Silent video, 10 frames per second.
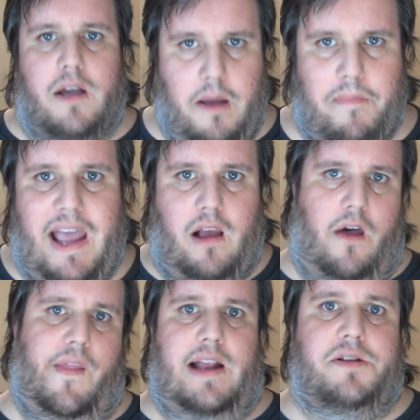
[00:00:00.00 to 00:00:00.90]
Cut back
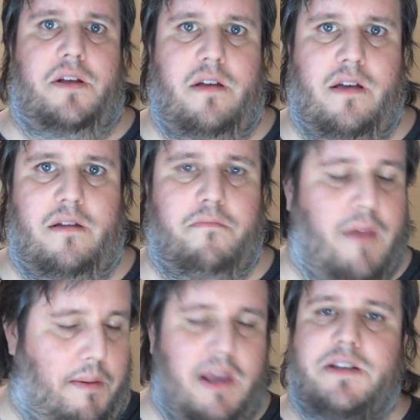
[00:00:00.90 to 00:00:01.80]
on that,
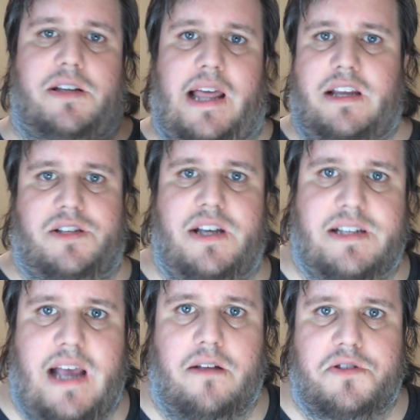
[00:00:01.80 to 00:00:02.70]
maybe to like
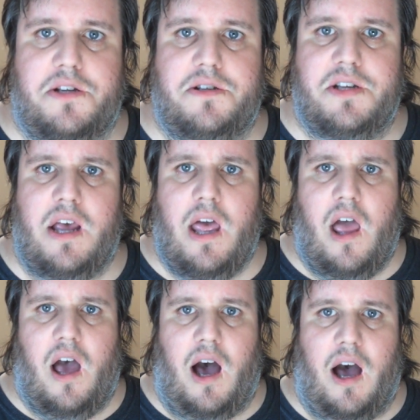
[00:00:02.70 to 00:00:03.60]
6 ounces
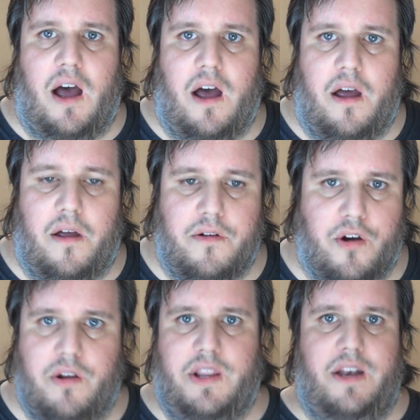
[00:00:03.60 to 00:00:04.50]

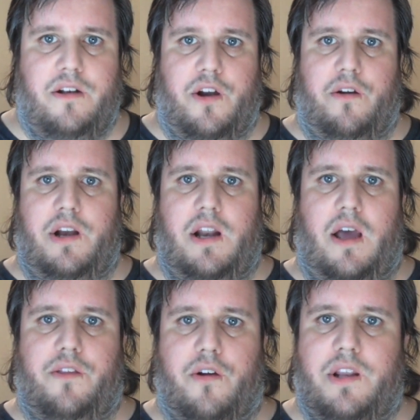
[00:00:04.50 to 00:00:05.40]
during
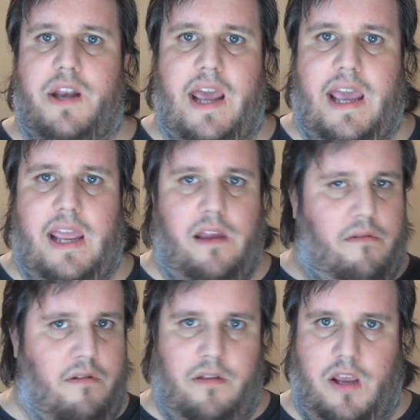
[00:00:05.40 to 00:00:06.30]
the day,
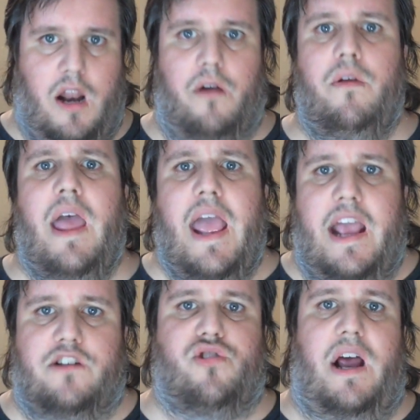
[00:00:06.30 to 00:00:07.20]
you know,
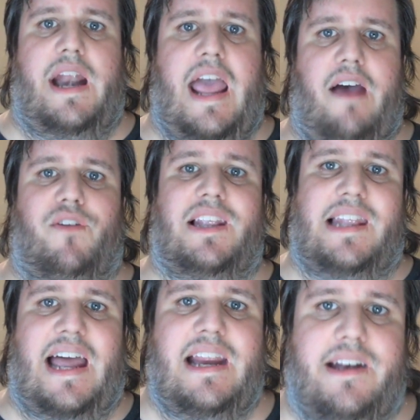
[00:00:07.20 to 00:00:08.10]
and try and have a
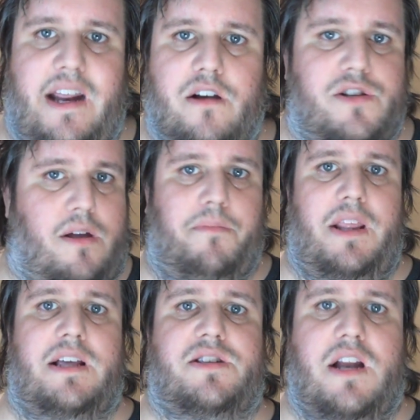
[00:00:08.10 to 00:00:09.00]
light dinner,
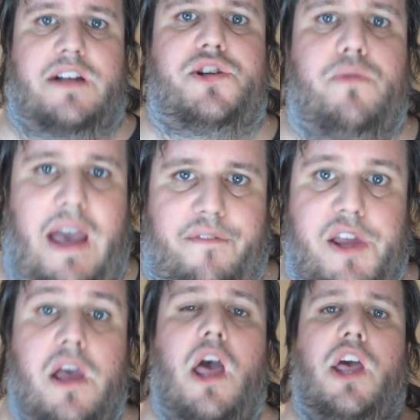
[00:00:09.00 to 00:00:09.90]
something that's not too
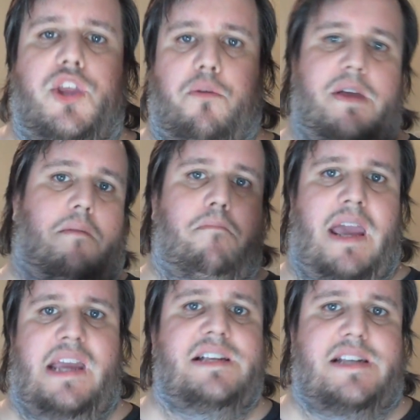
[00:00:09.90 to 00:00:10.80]
heavy. You'll be
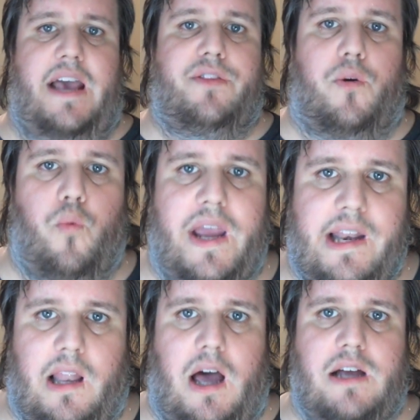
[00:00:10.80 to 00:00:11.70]
amazed at the
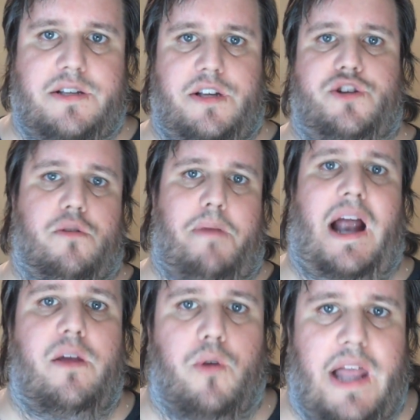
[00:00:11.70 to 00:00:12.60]
weight loss that your
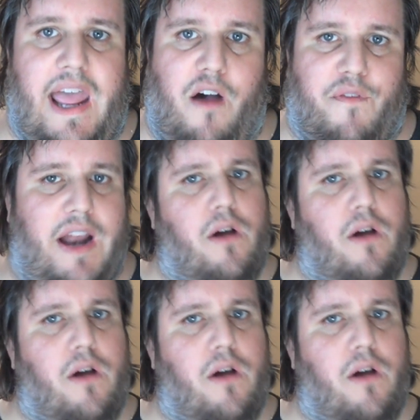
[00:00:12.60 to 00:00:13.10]
body will have.